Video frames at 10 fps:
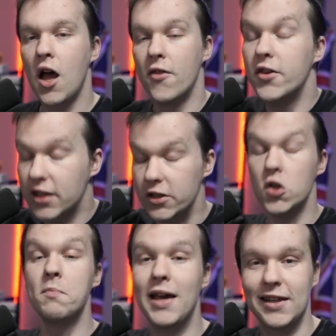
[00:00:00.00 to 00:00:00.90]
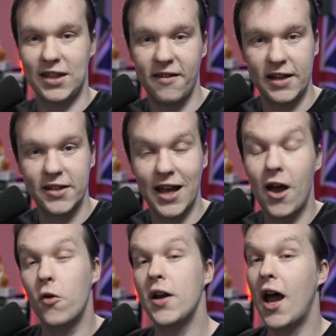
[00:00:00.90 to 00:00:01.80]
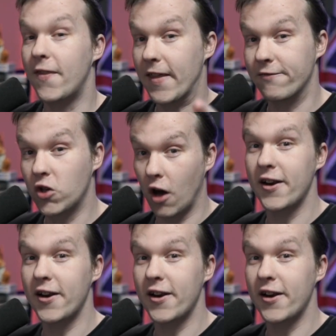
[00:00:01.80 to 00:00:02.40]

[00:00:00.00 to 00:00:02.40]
There's a new military in town, and they've got a